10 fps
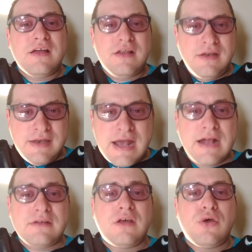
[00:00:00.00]

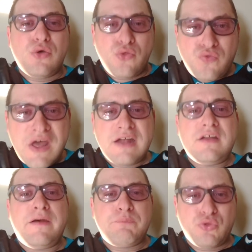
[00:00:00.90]
not that
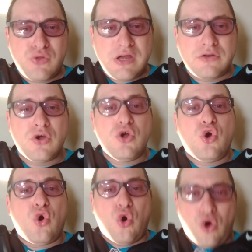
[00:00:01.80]
upset
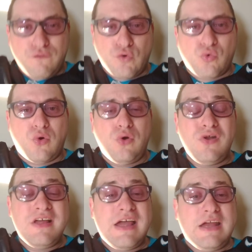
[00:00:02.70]
overall.
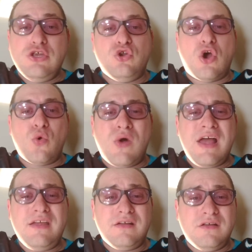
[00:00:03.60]
And you know
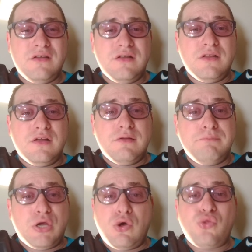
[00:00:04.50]
why?
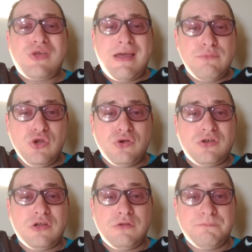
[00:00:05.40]
Because Cam
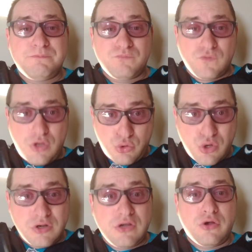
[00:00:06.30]
Newton is
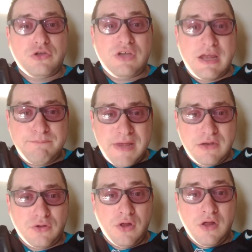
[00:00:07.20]
only going to get
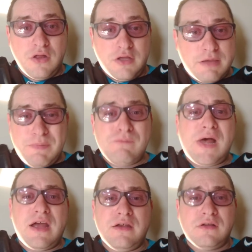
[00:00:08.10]
better. Keep in
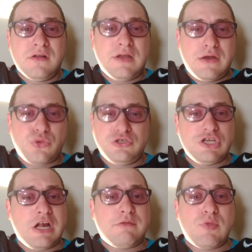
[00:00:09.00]
mind, ladies and
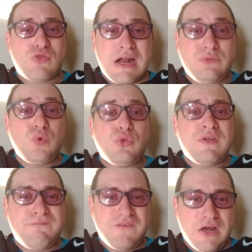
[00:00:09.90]
gentlemen, that was the
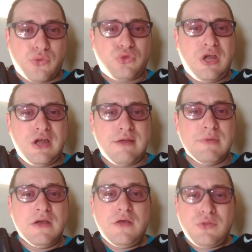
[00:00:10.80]
first time
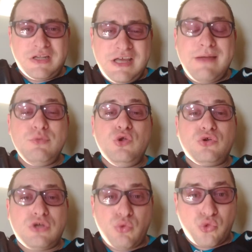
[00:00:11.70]
that Cam
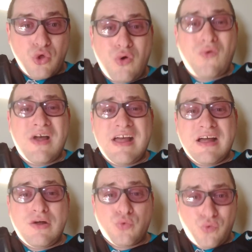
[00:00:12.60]
Newton saw
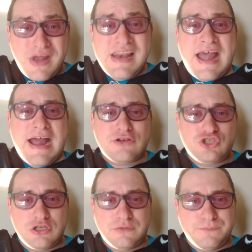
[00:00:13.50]
real
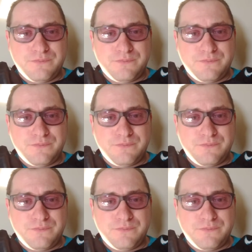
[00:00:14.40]
action